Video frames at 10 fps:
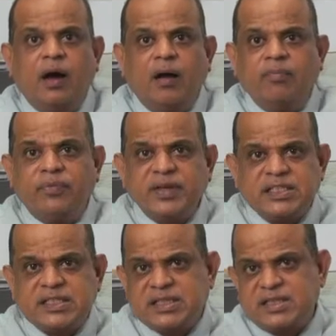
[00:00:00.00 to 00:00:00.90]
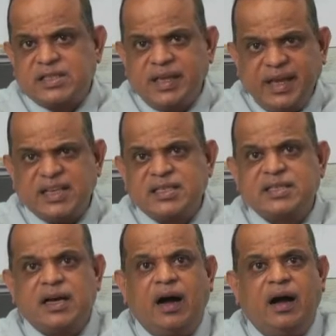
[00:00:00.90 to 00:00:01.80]
these things
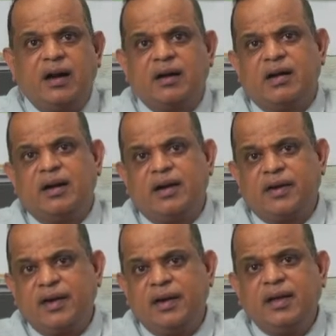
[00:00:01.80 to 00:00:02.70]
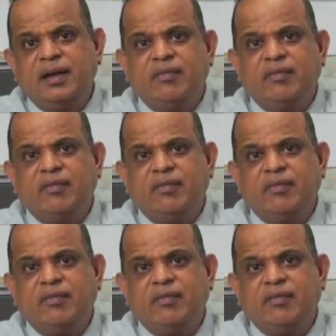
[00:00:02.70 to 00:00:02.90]
are really